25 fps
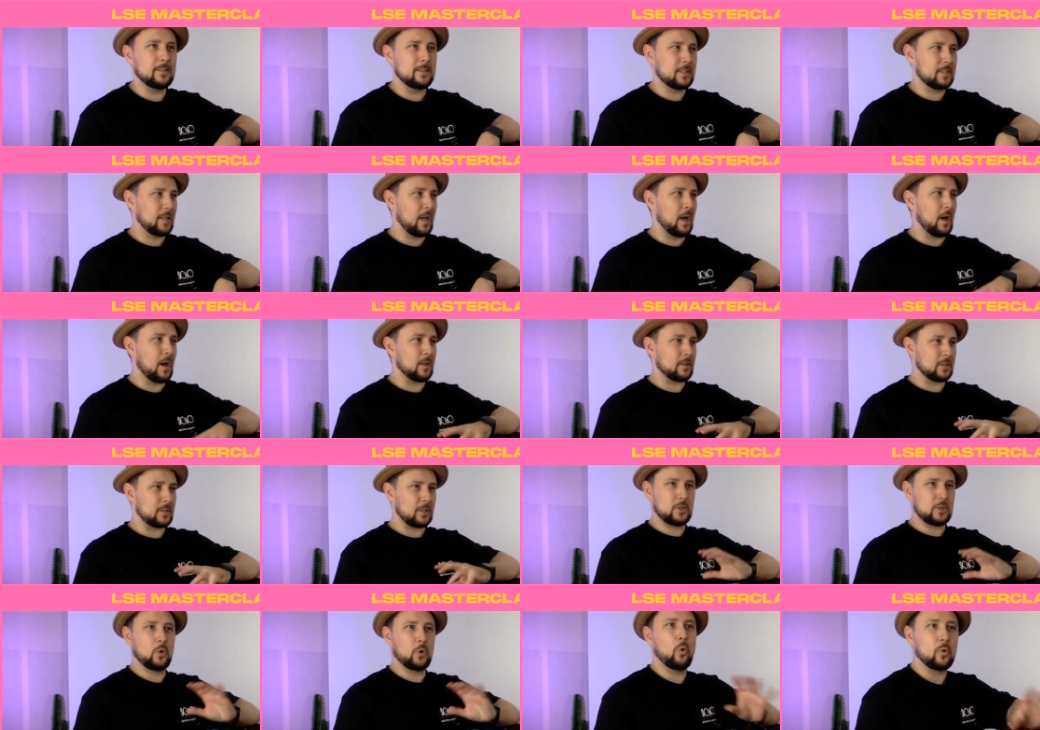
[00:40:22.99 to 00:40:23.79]
start
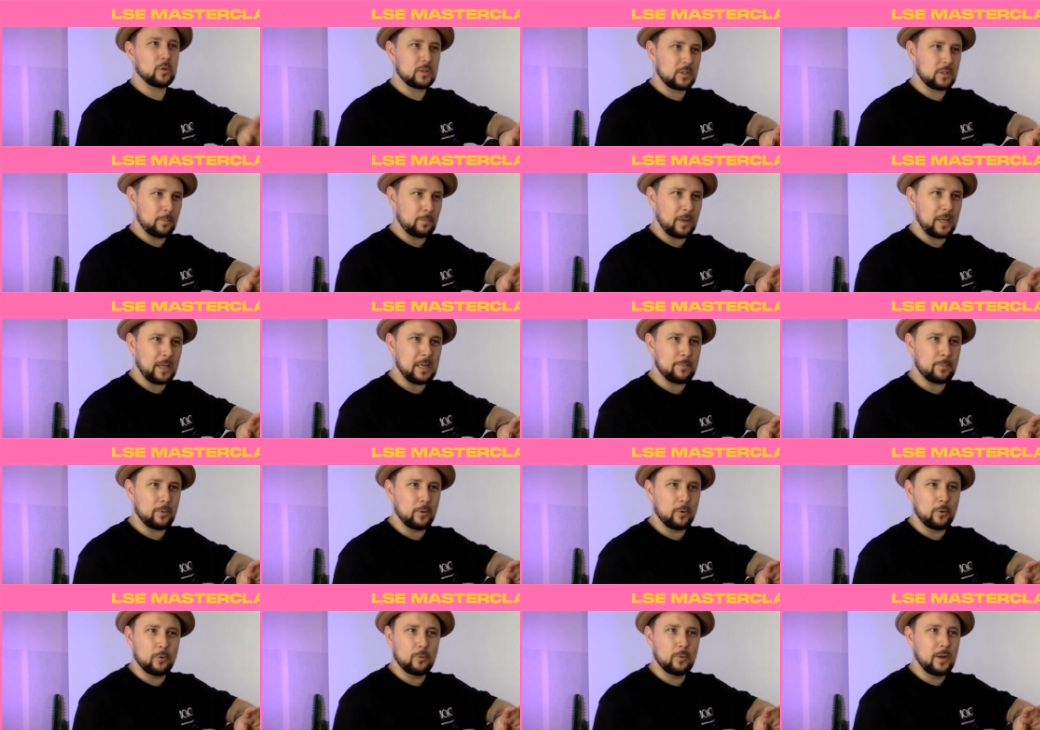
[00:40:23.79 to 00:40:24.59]
to talk to
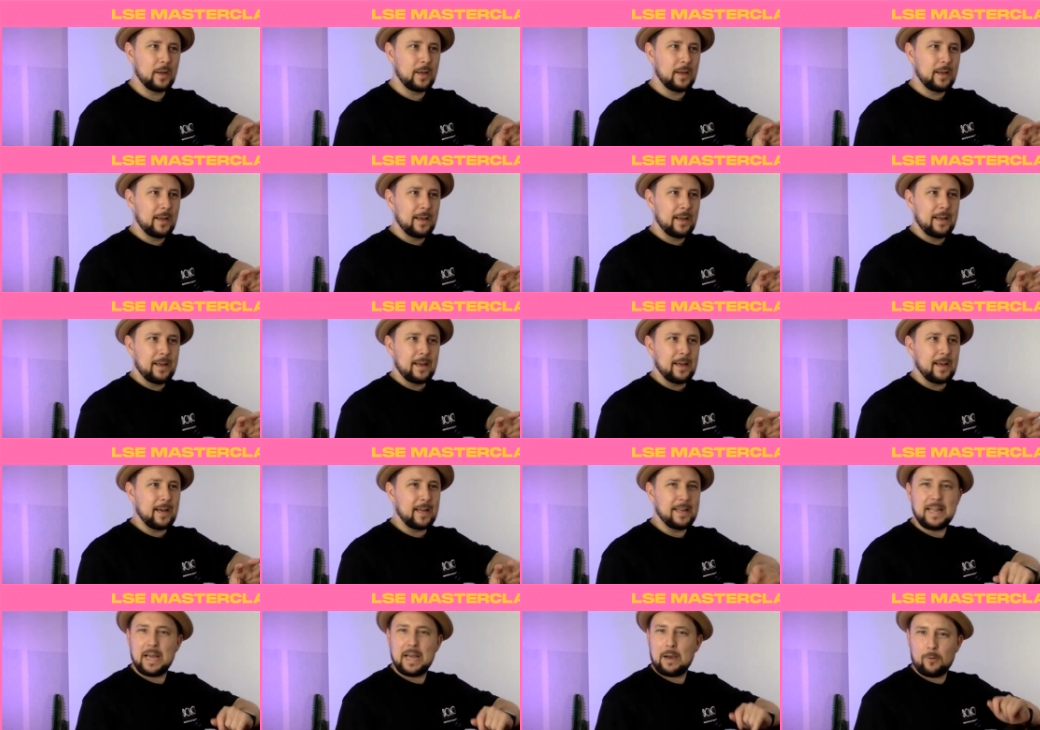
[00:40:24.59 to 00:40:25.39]
people.
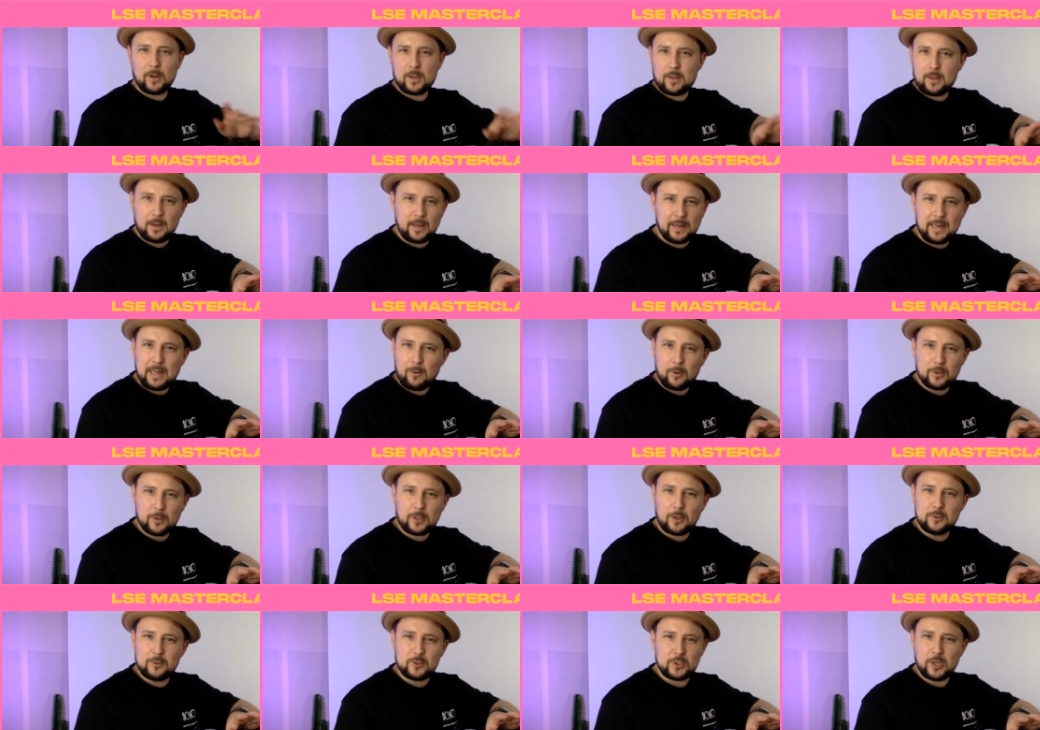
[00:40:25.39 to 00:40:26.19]
And now I
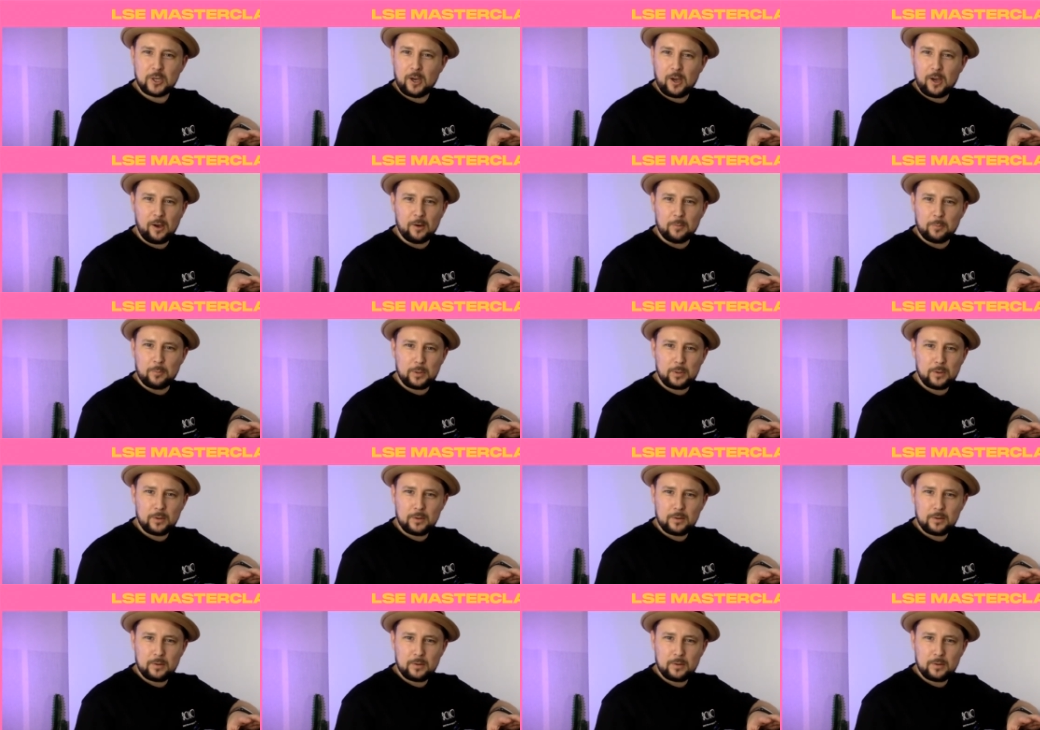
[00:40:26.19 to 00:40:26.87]
don't shut up.